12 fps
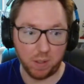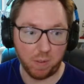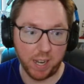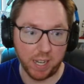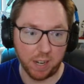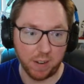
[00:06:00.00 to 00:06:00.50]

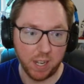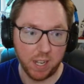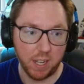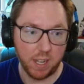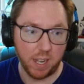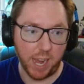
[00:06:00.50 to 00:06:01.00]
radio.
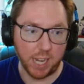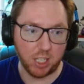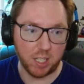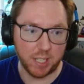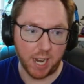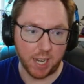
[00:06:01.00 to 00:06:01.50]
Hey,
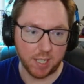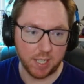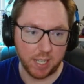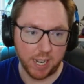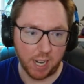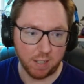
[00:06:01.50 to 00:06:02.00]
Cheesy
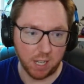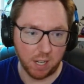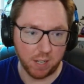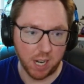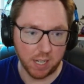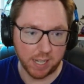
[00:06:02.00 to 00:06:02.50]
Galaxy. Hello to
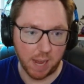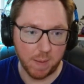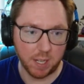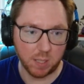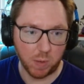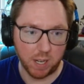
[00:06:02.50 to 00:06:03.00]
Luke Hart
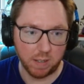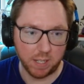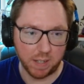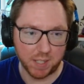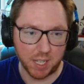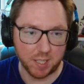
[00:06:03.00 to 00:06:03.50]
Gaming as well. He
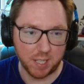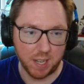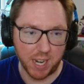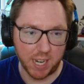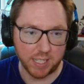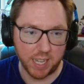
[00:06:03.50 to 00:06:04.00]
gives it a
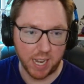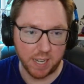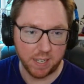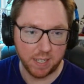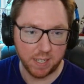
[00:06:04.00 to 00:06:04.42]
7 out of 10.